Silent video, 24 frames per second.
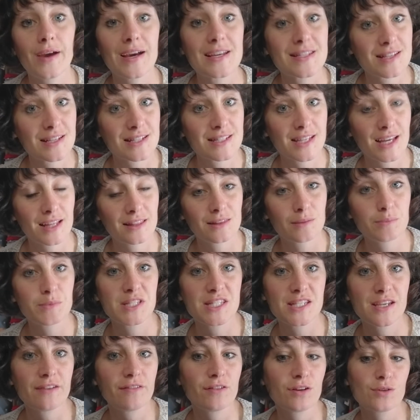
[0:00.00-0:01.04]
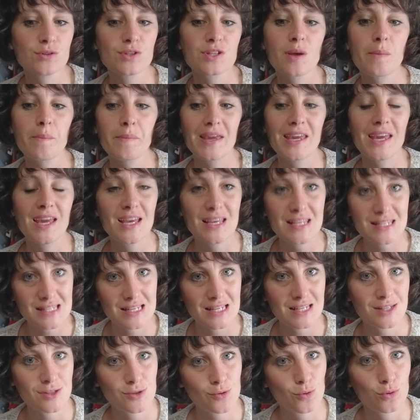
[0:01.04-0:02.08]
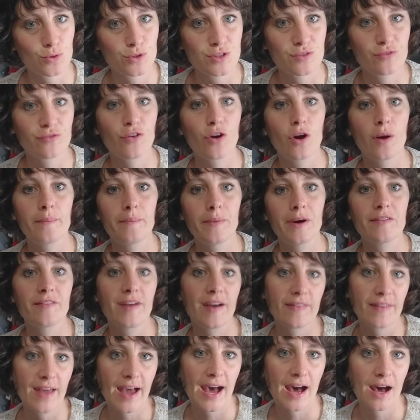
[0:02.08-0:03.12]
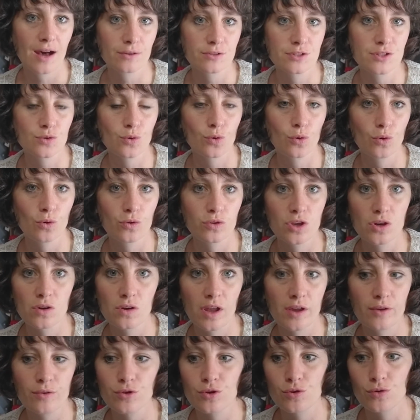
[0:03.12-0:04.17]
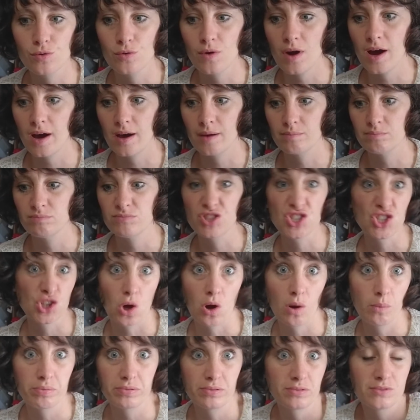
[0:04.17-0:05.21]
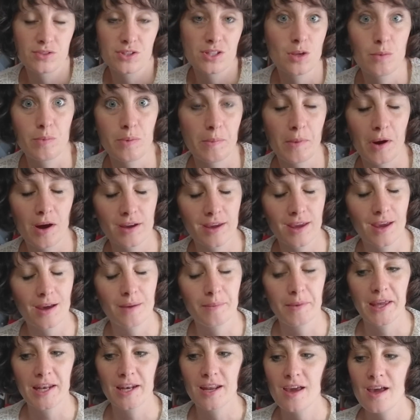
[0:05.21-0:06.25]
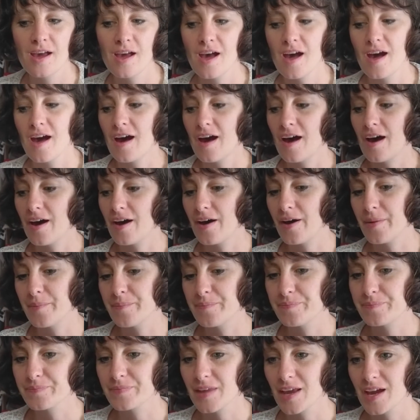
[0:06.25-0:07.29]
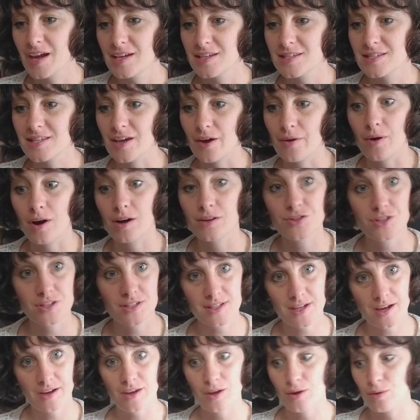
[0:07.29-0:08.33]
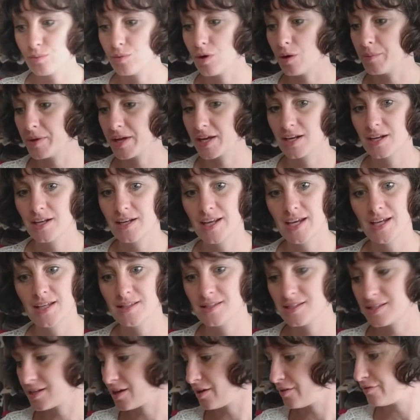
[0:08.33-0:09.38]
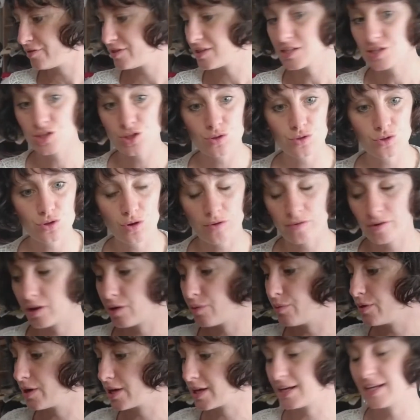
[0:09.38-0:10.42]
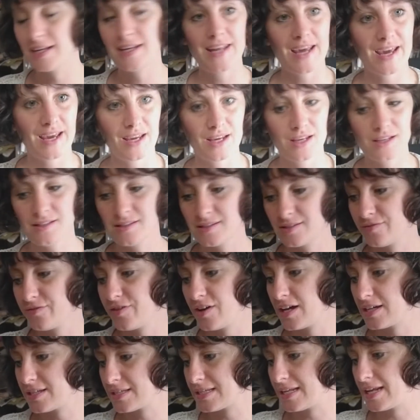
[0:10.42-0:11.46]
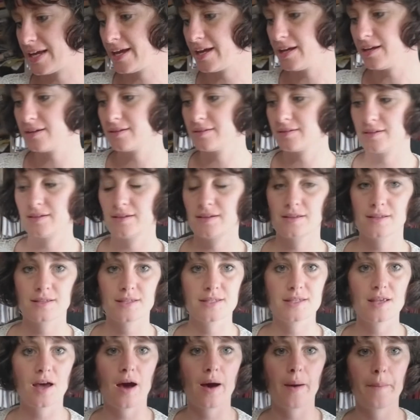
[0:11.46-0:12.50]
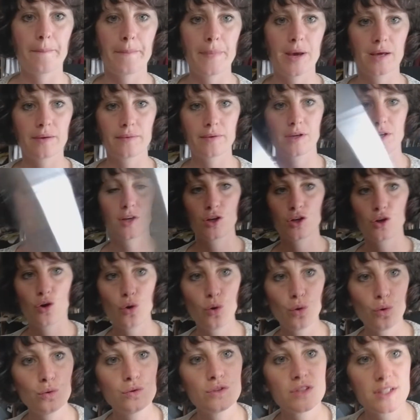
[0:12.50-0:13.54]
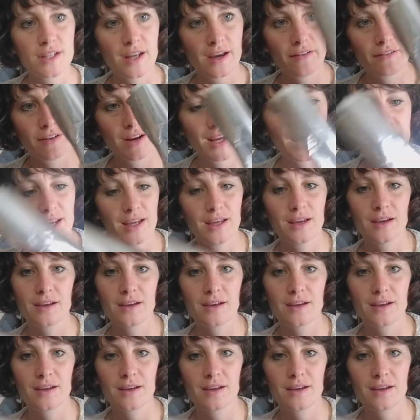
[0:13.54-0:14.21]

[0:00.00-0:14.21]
I said, the materials can be easily sourced from around the house or your local shop or supermarket, I mean. So I'll just tell you what we're going to need. So for this tutorial, we're going to need, firstly, some ordinary